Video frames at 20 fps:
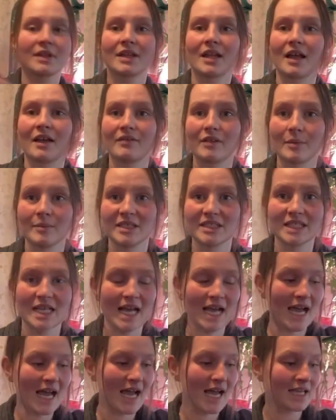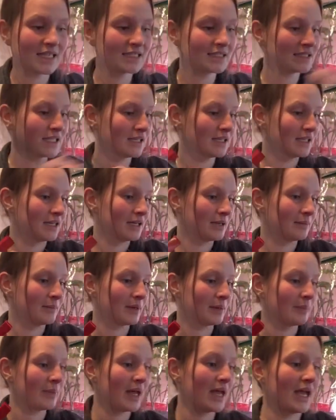I've got my tags,
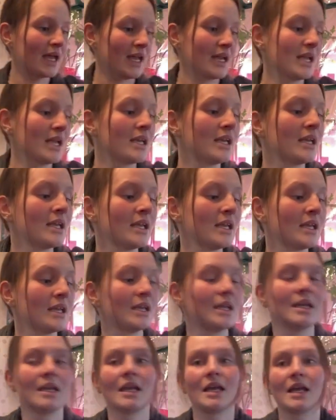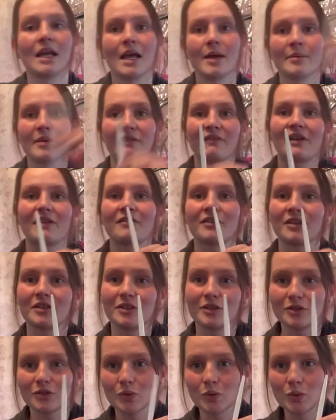my pen, and my favorite
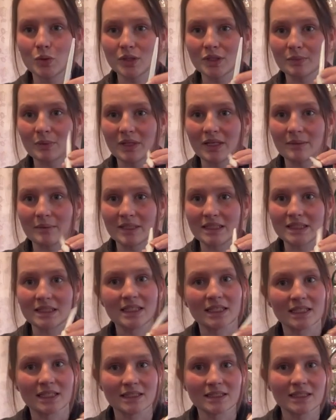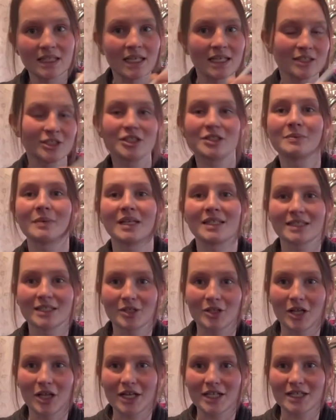little tool to plant my seeds. It just makes it
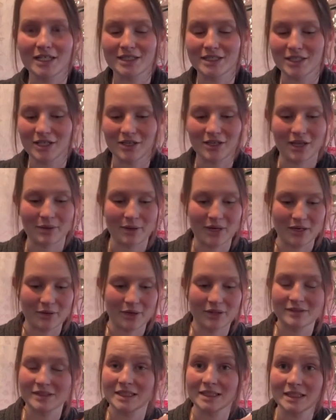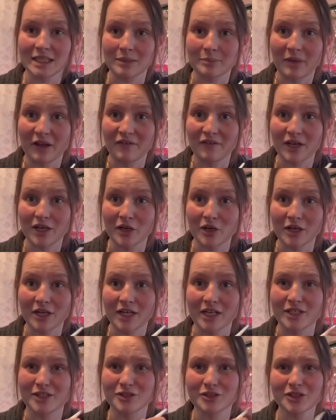a lot easier. That way I don't have to stick my finger
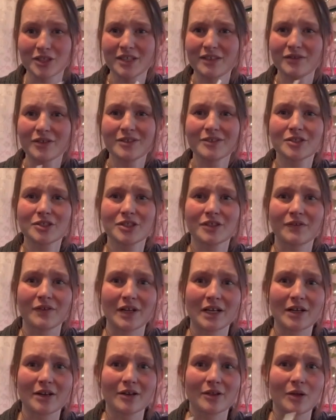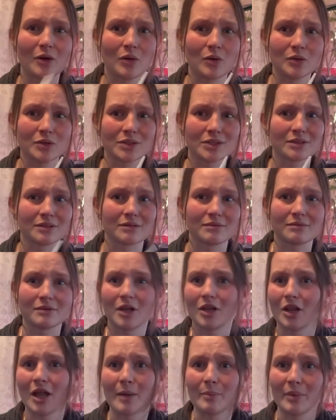in. And usually if you use your finger, the holes are
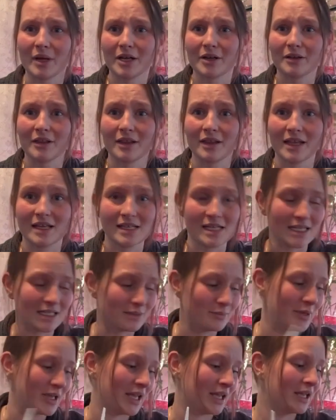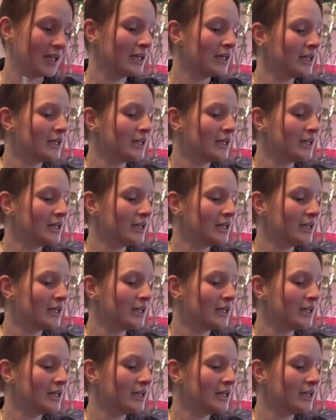a lot bigger than they need to be.